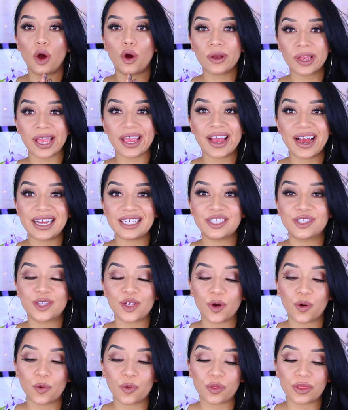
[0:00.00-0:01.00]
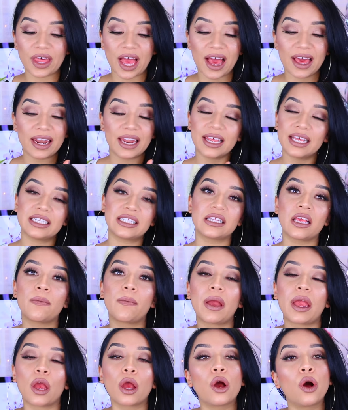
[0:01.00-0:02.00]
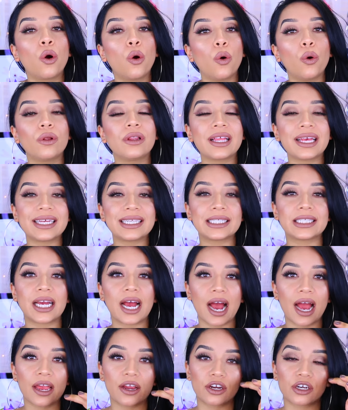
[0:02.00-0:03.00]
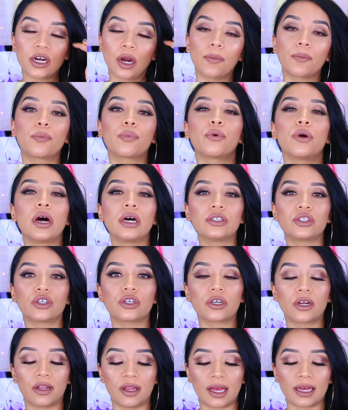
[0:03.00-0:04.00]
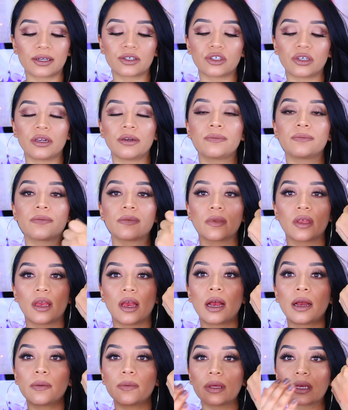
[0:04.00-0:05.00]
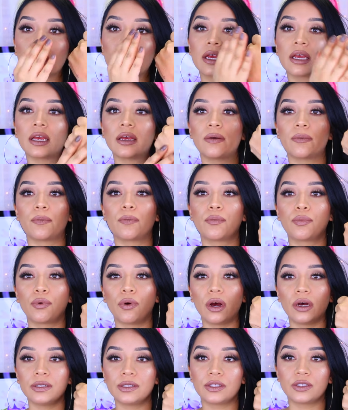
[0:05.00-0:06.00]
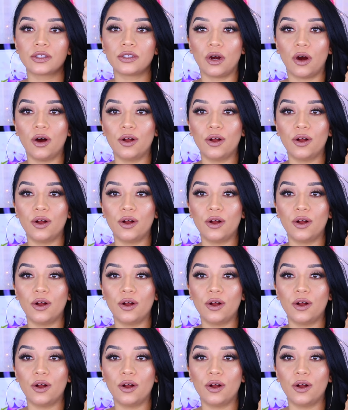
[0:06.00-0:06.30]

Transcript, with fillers: Okay guys, so that is my whole entire bronzer collection. I'm like bronzed